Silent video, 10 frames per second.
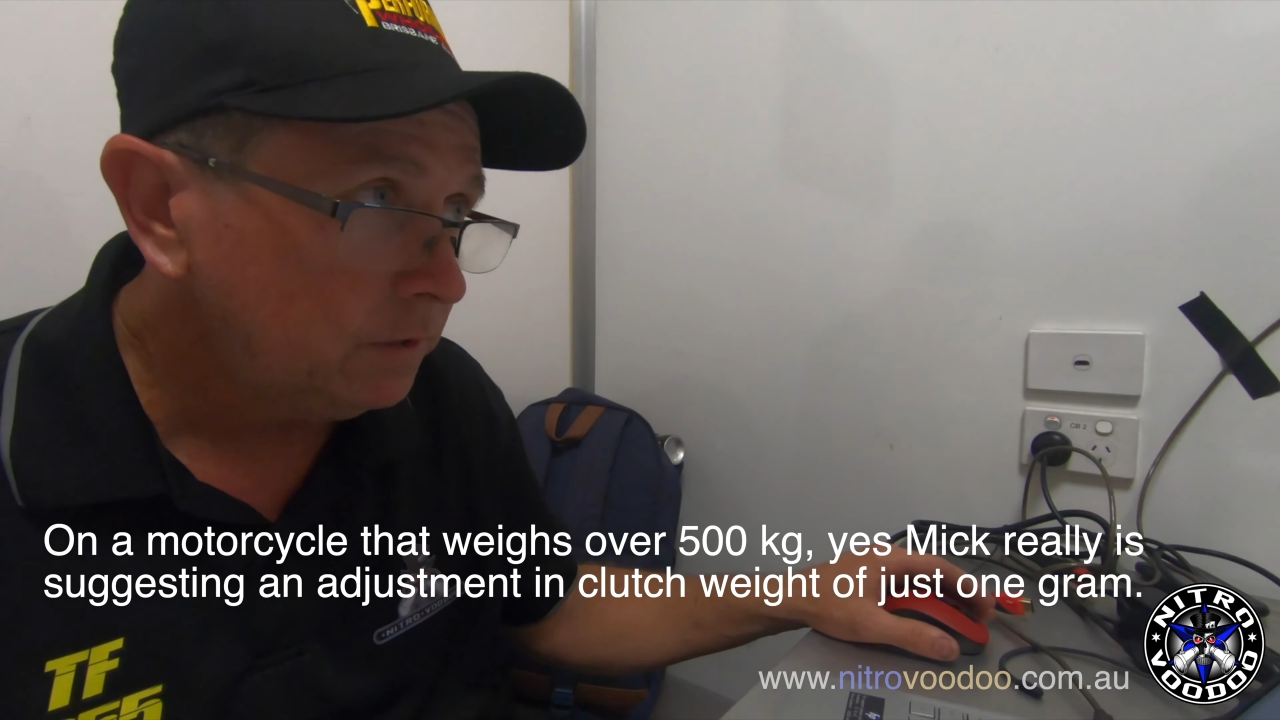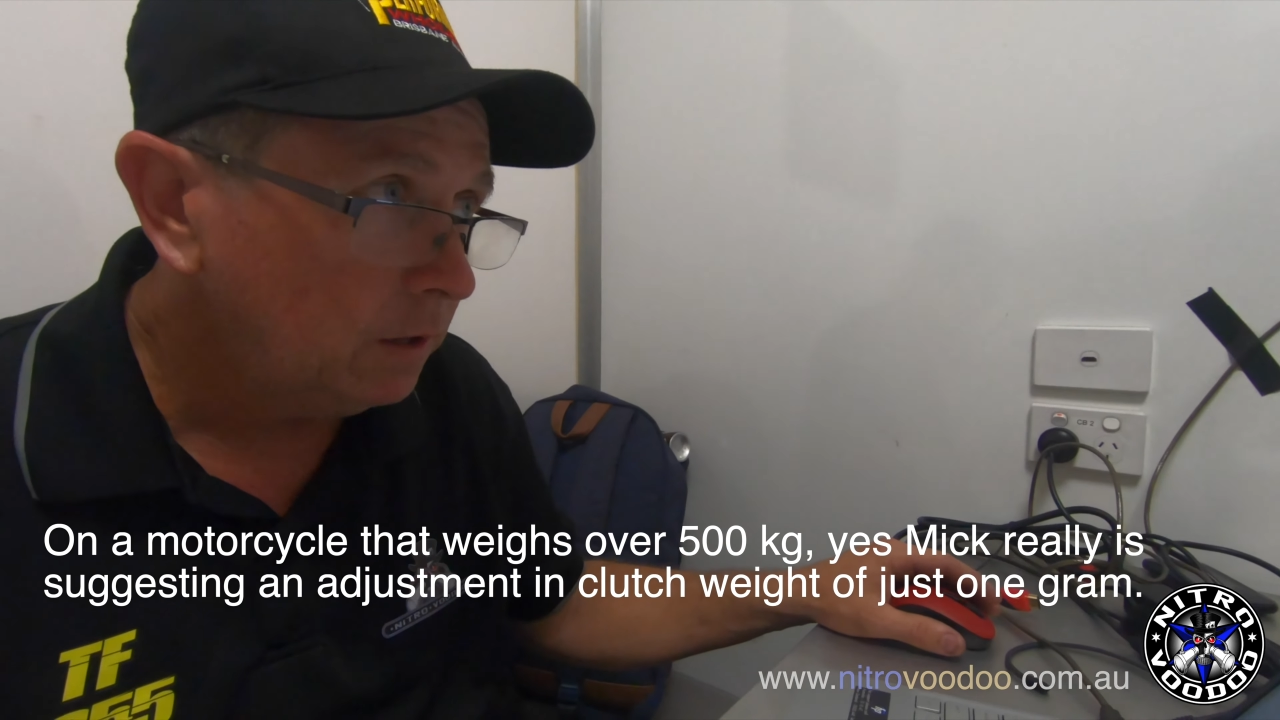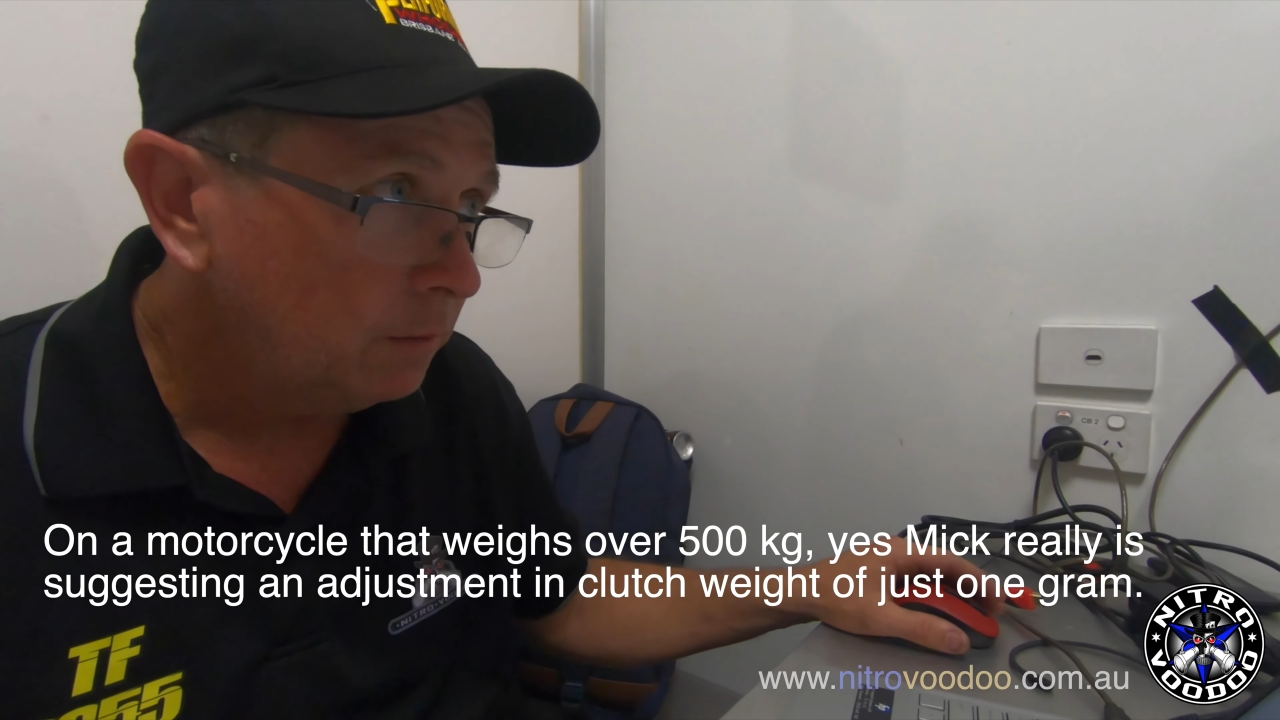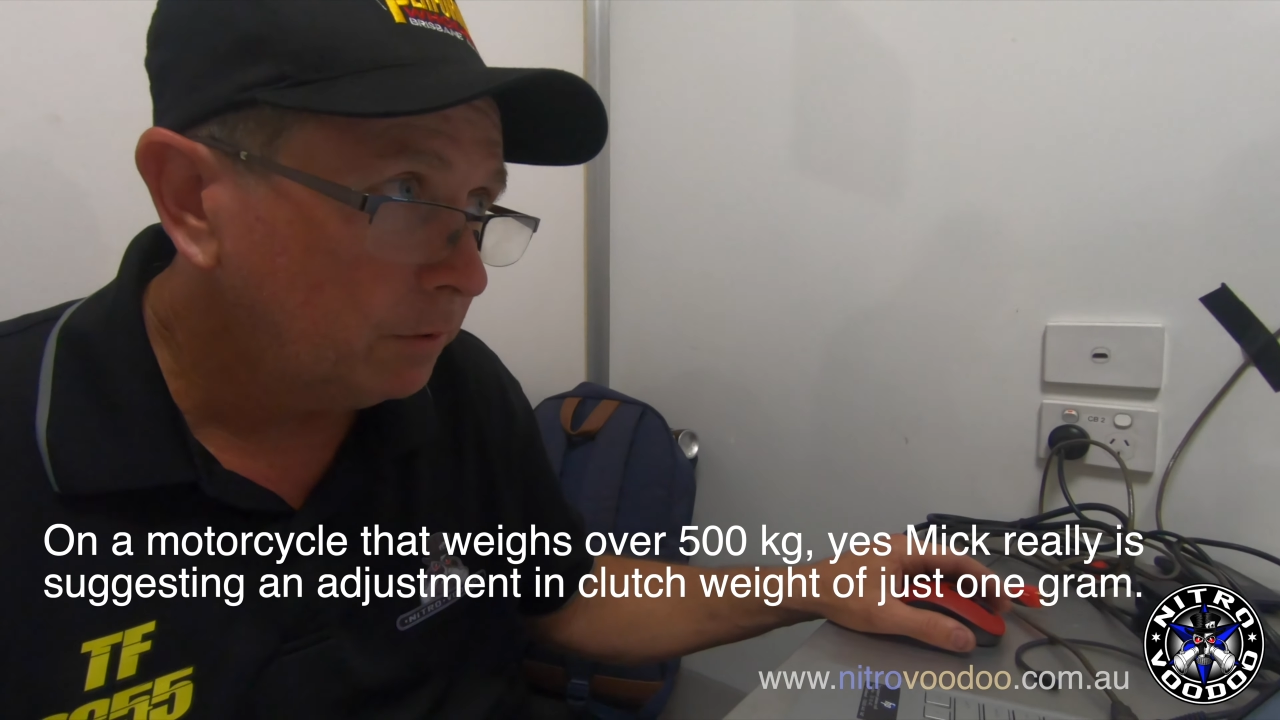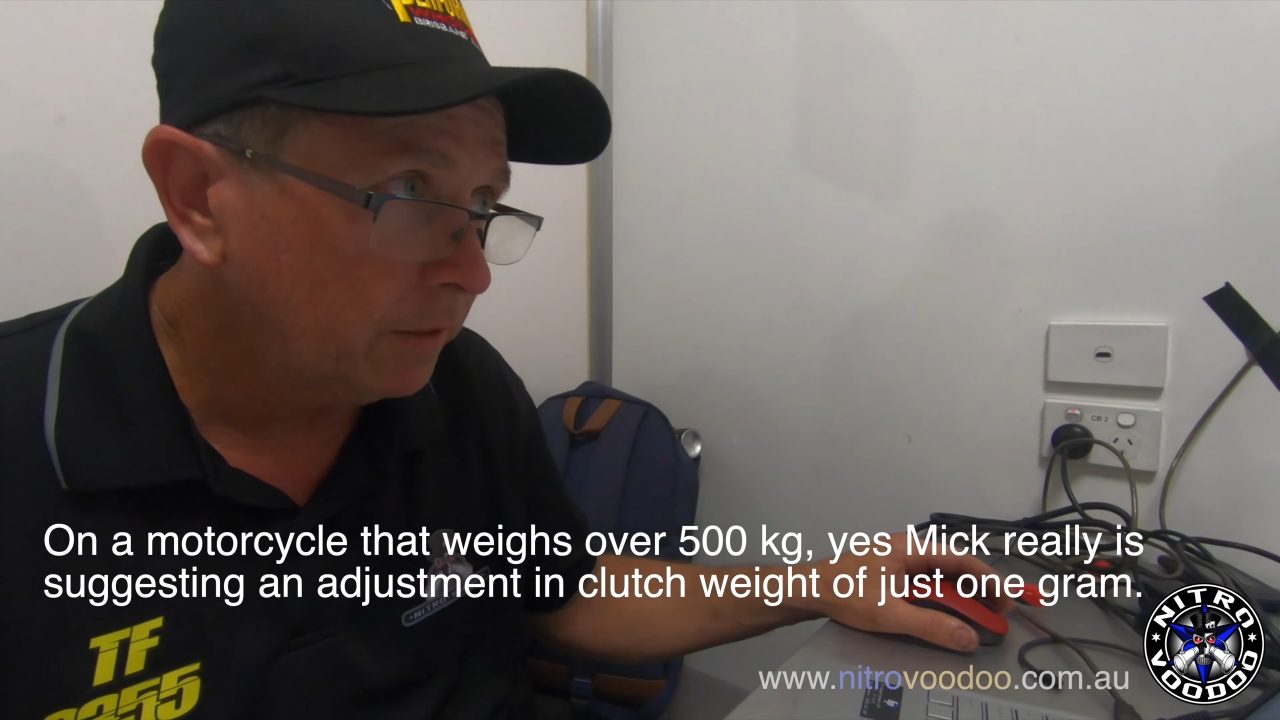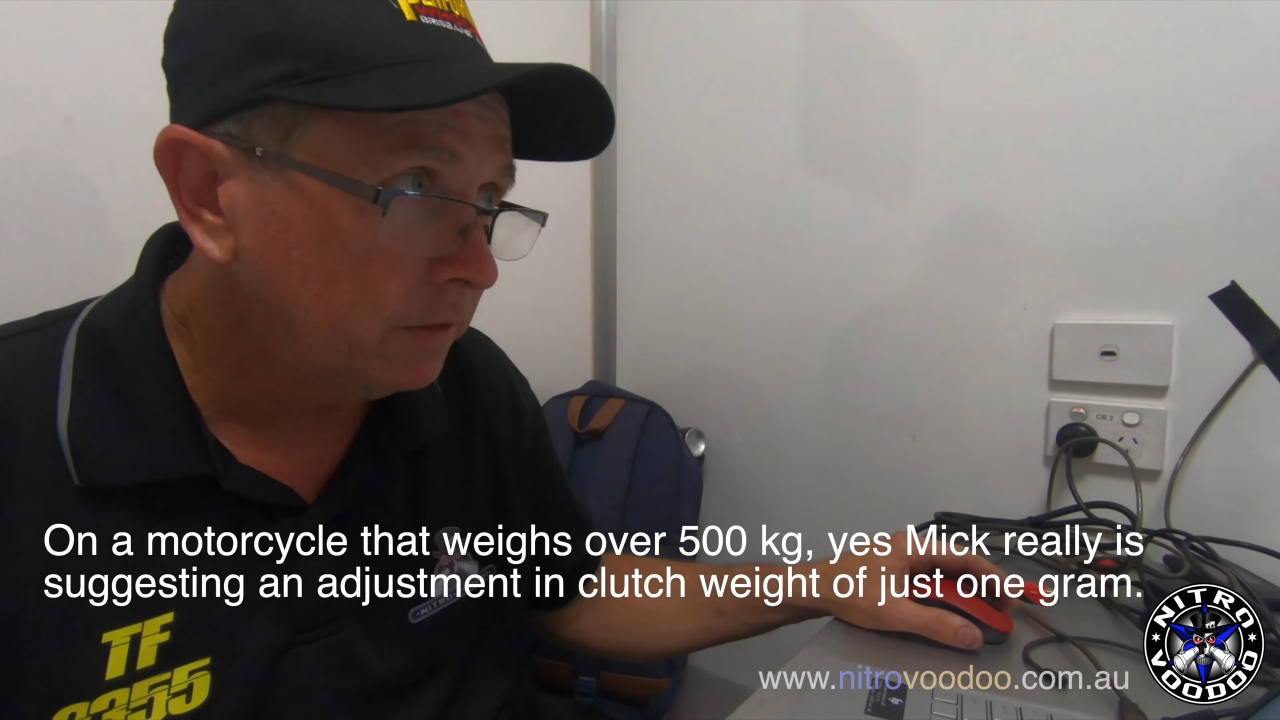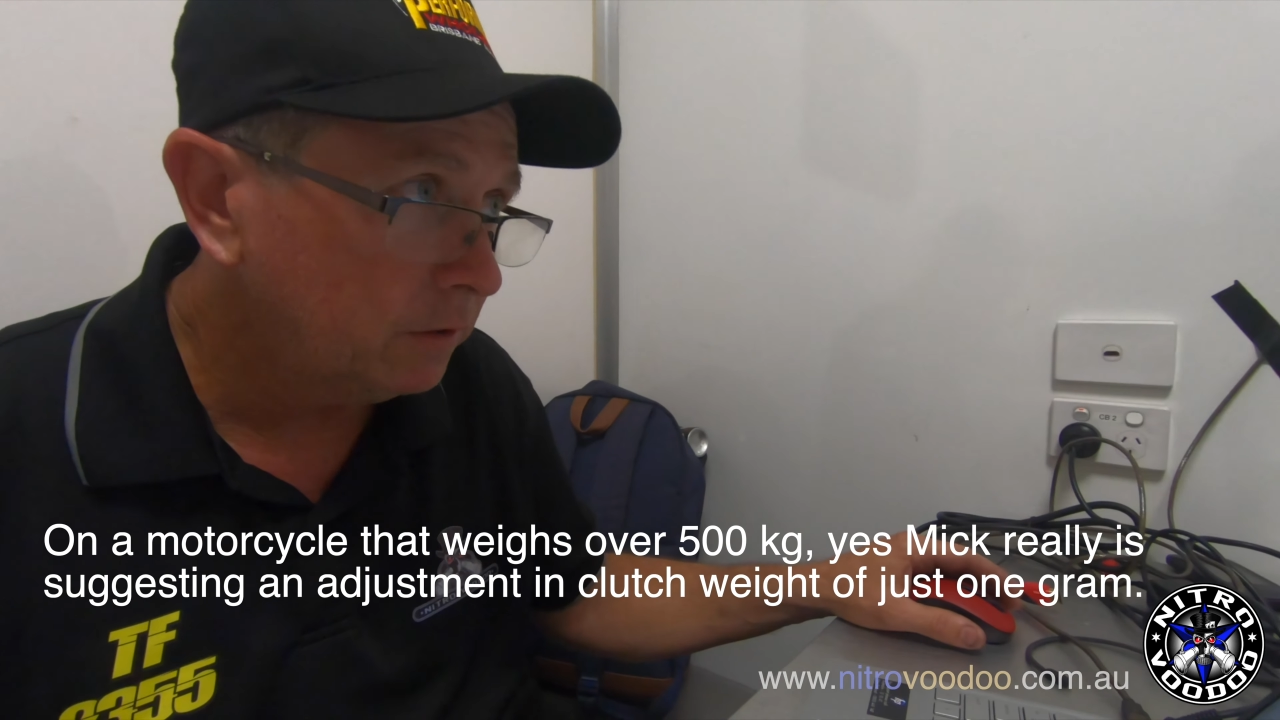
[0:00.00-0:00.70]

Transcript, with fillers: think so.